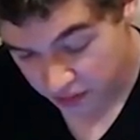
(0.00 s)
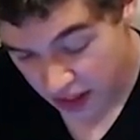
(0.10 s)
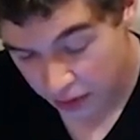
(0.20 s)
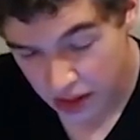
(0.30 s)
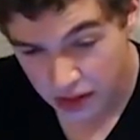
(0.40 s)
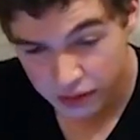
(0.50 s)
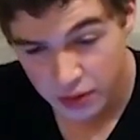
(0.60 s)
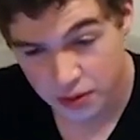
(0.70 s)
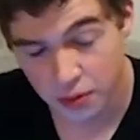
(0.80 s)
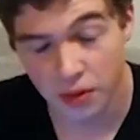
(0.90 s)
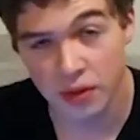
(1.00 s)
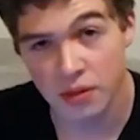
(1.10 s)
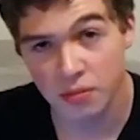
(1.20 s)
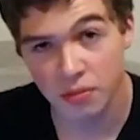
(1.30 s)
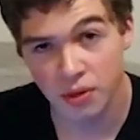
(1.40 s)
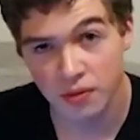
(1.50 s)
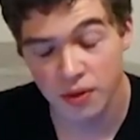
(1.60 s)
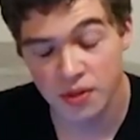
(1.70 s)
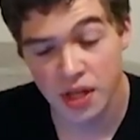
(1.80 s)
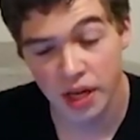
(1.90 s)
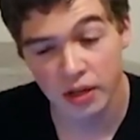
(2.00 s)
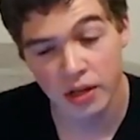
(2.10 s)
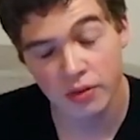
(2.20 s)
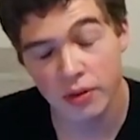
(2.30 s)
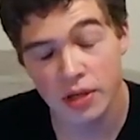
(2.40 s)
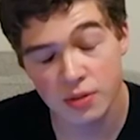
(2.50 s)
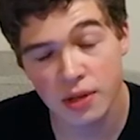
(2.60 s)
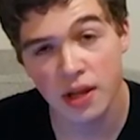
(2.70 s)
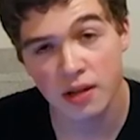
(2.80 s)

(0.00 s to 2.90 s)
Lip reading: I would eat if those were the only 3 foods that I could eat for the rest of